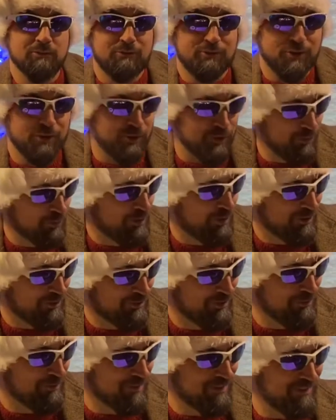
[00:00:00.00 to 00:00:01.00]
for the
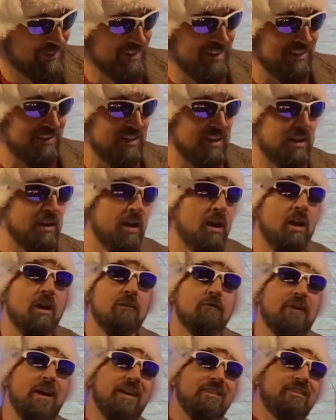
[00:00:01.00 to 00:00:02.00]
Christmas season.
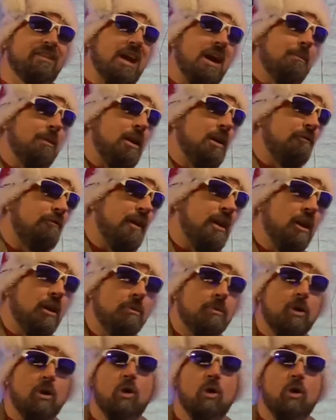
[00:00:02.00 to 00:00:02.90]
FaceTime unavailable.